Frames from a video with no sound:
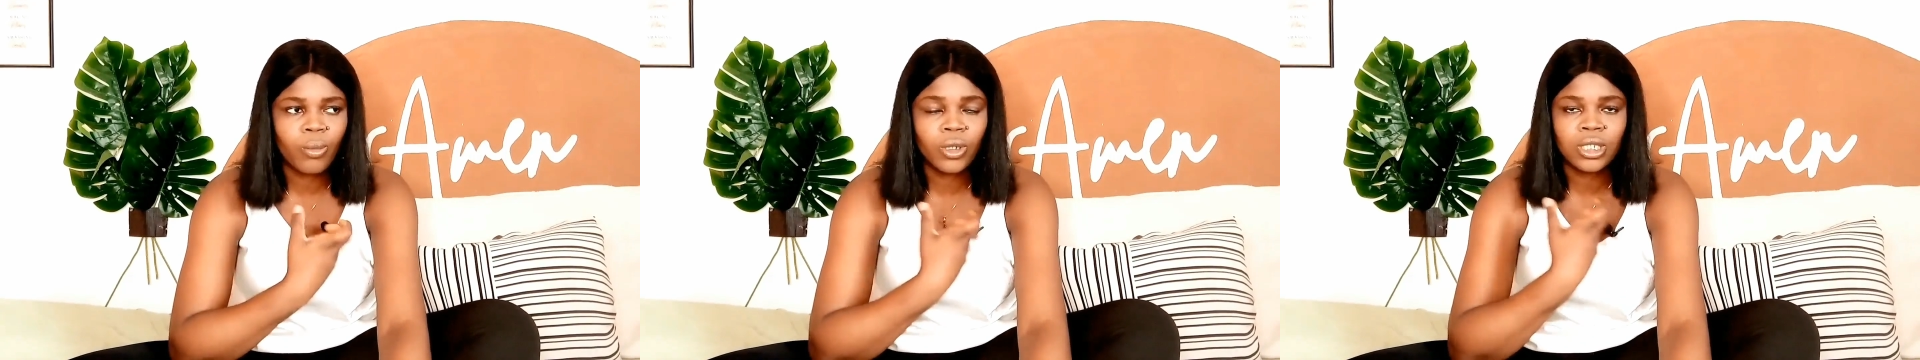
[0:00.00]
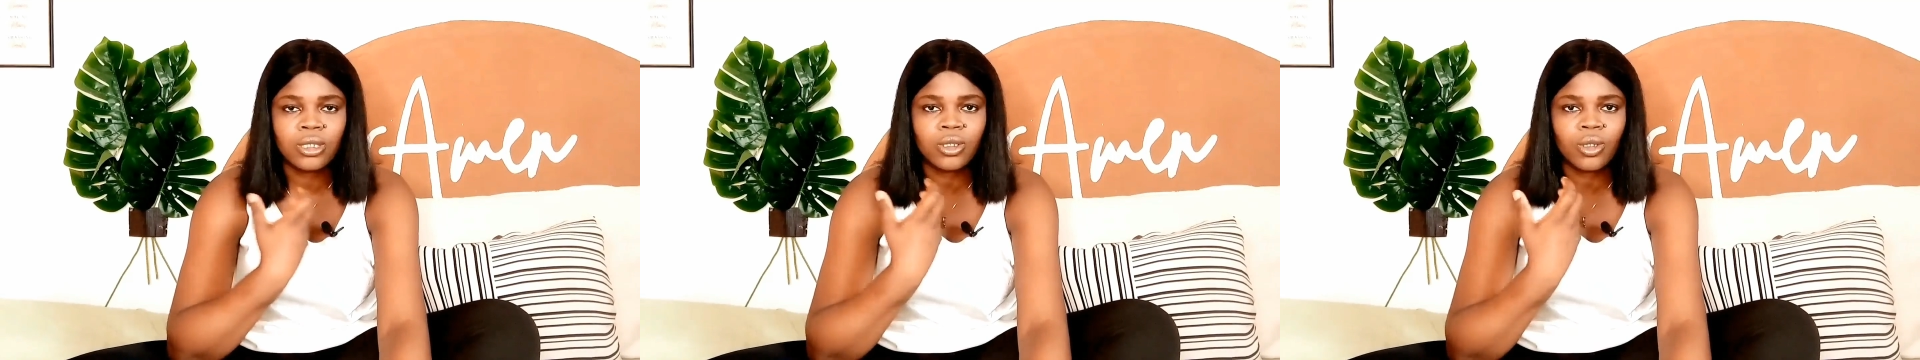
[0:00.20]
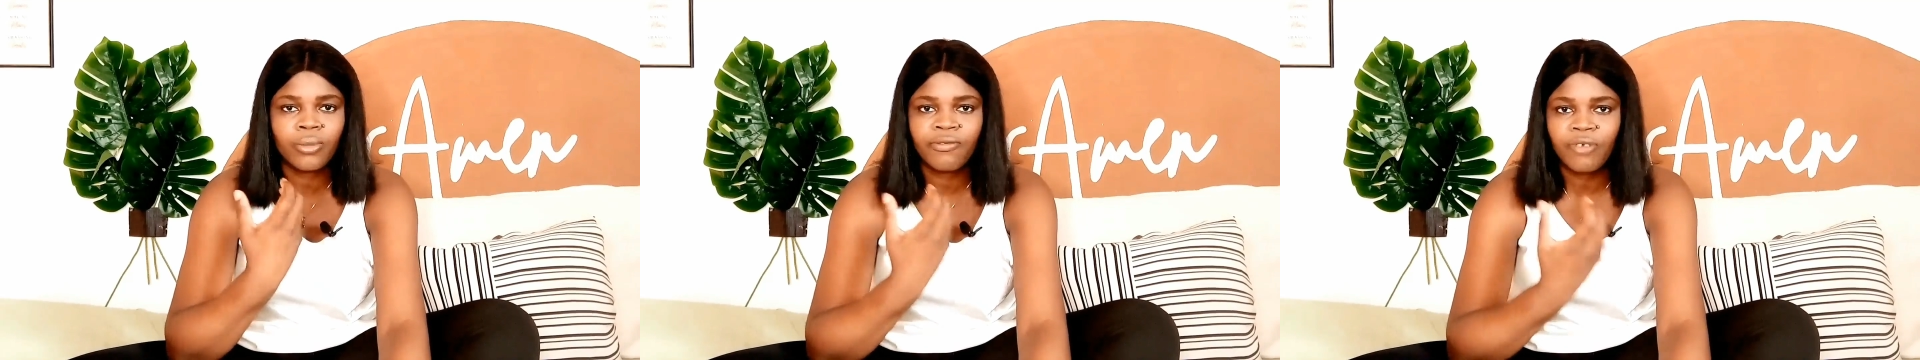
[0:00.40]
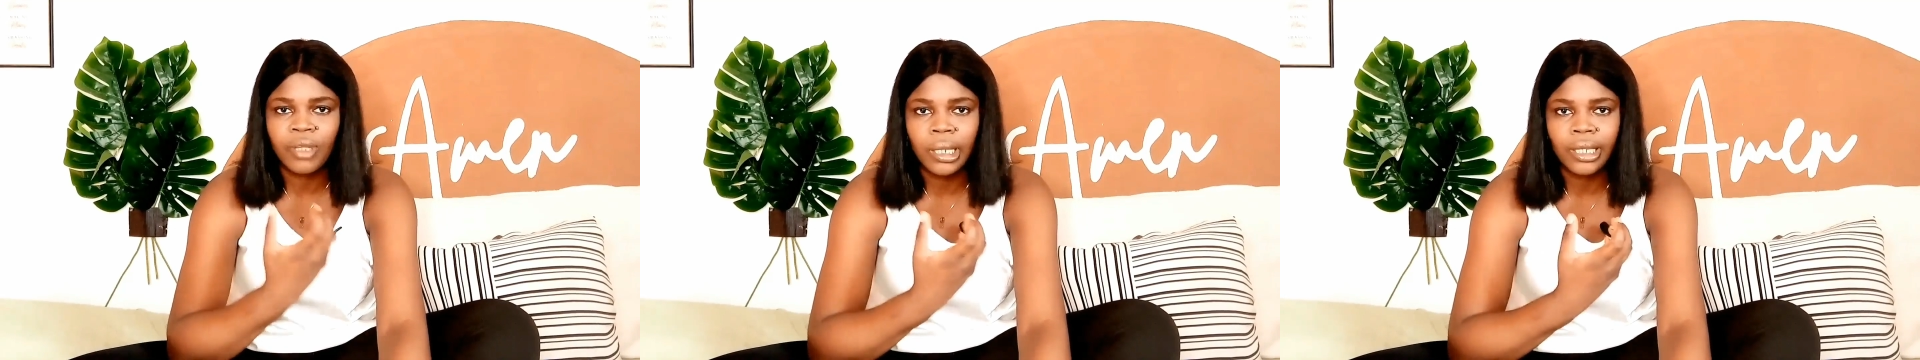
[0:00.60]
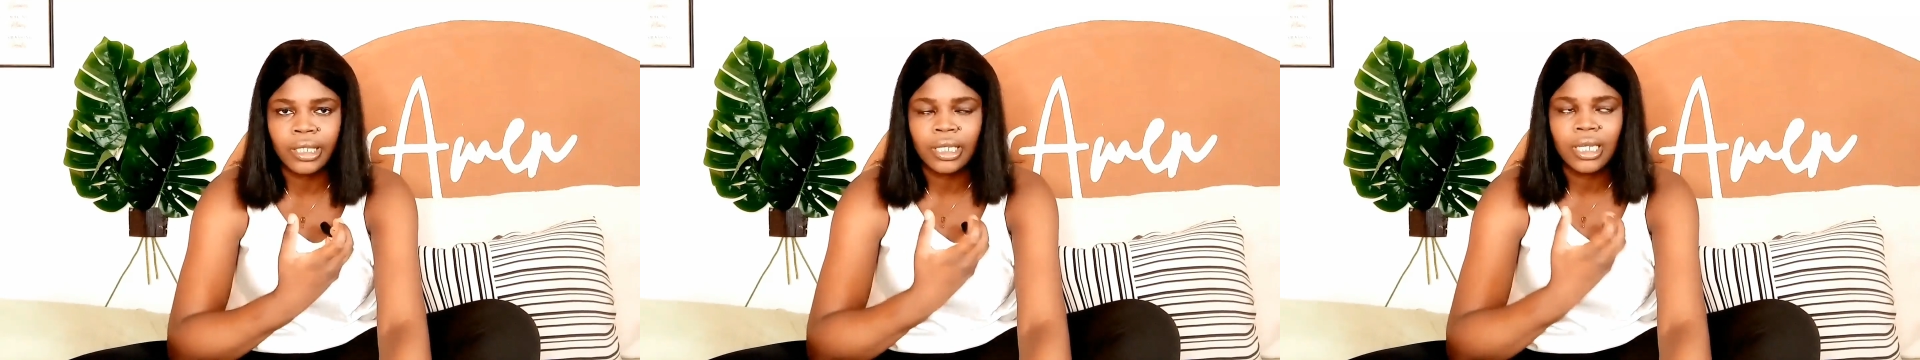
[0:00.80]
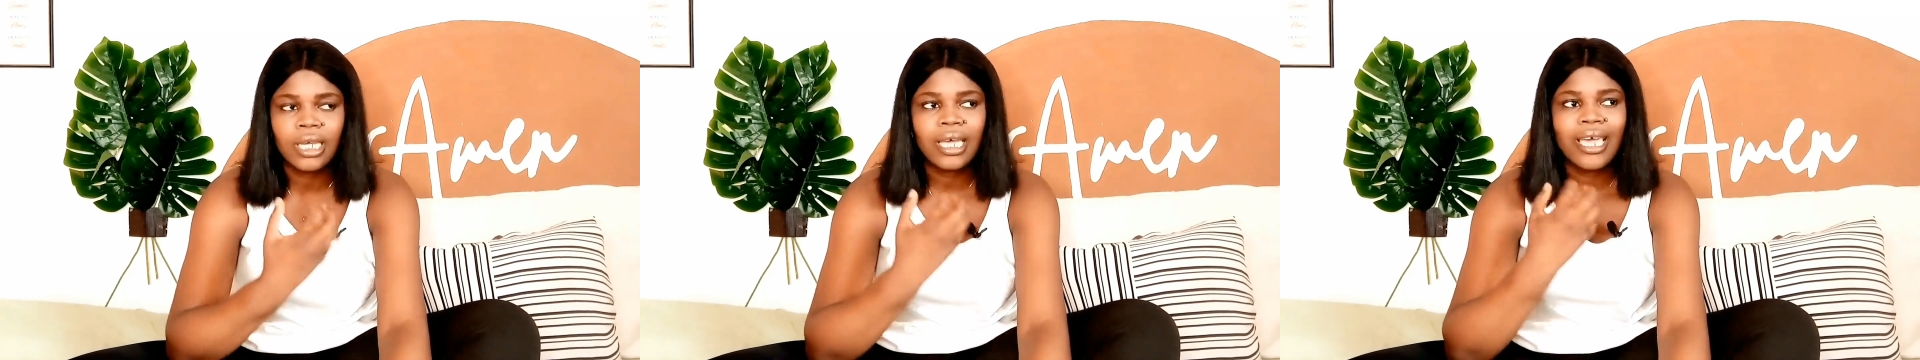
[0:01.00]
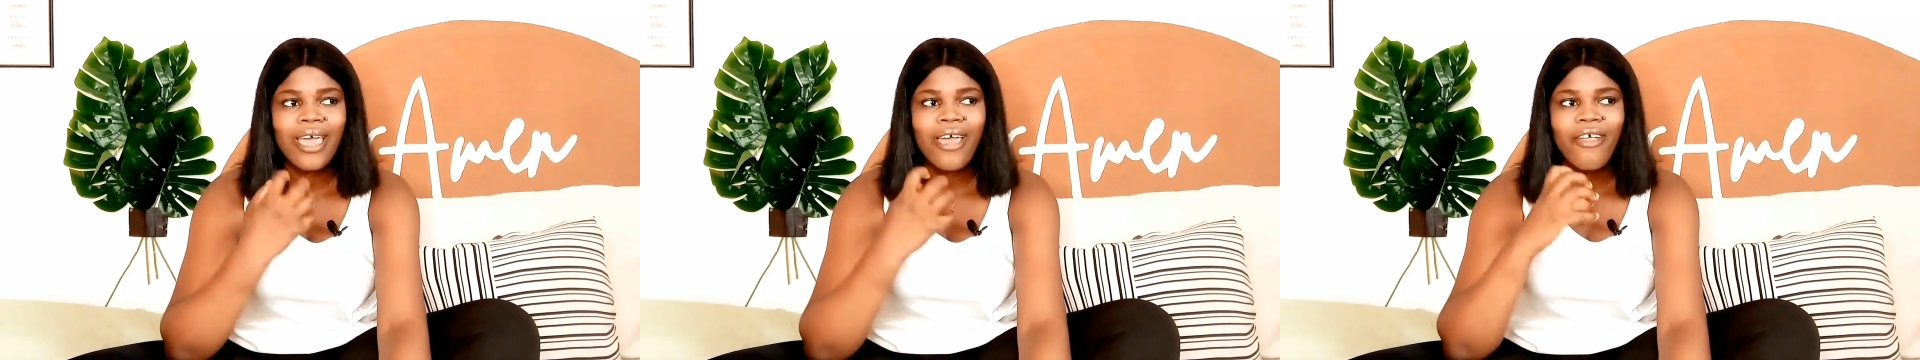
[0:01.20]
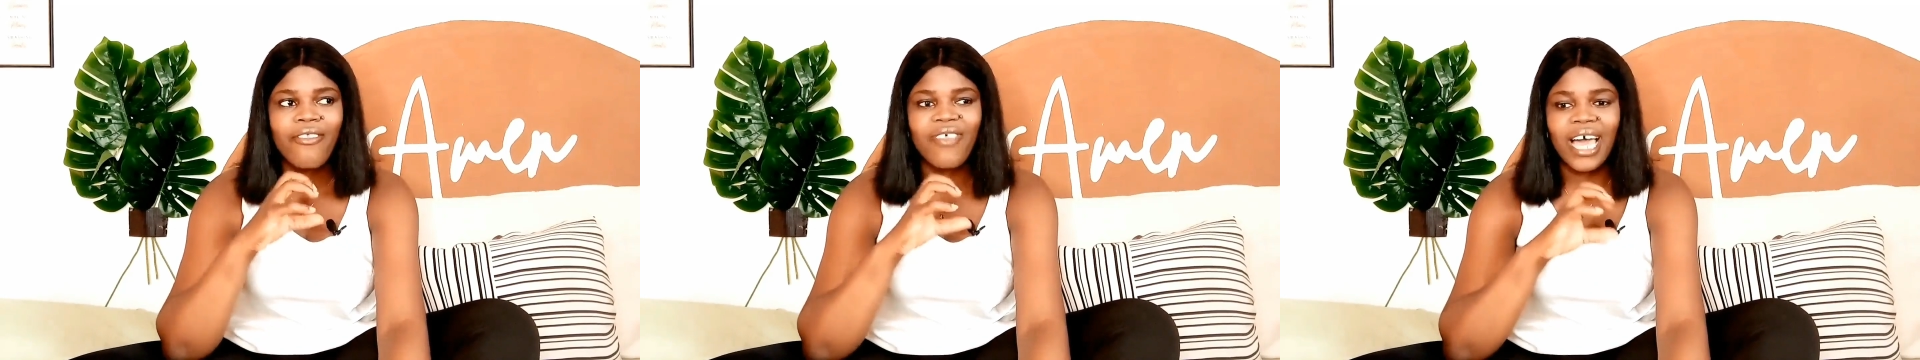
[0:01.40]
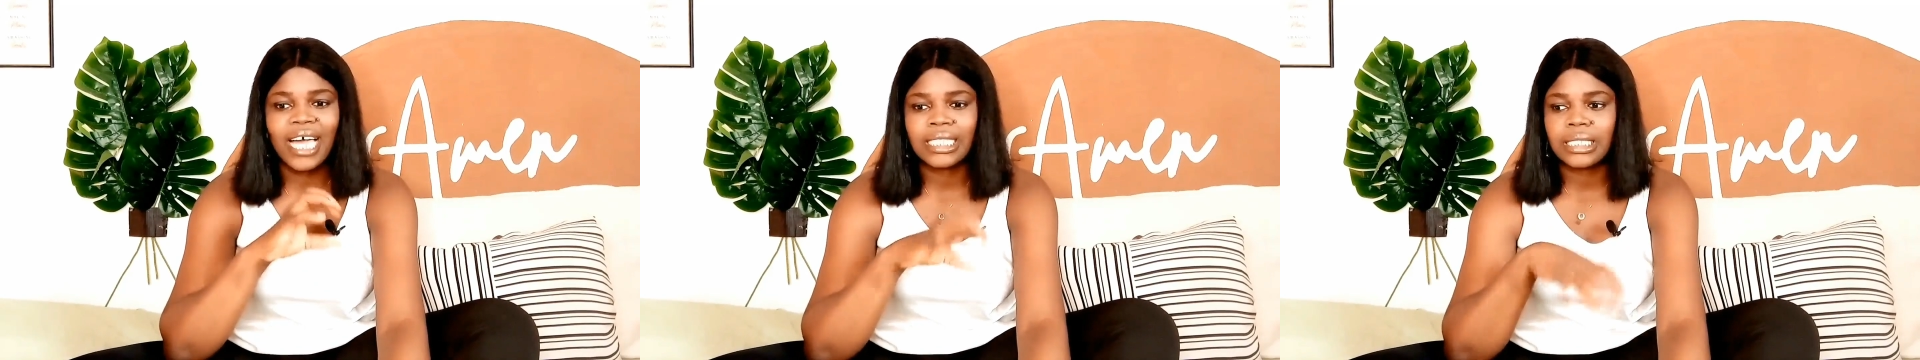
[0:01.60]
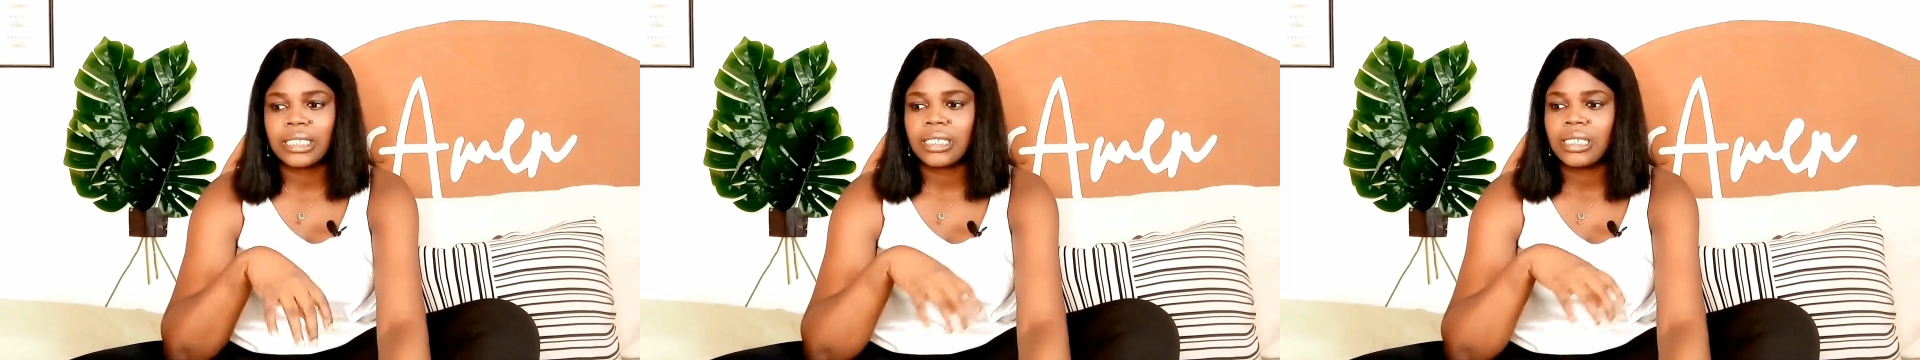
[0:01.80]
burdensome feeling
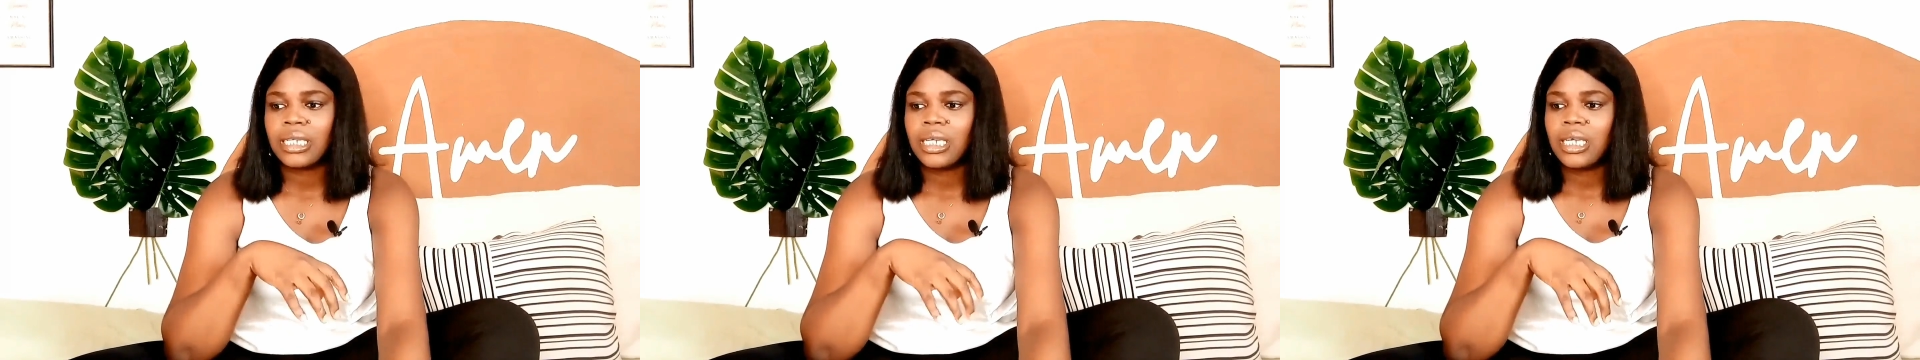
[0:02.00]
that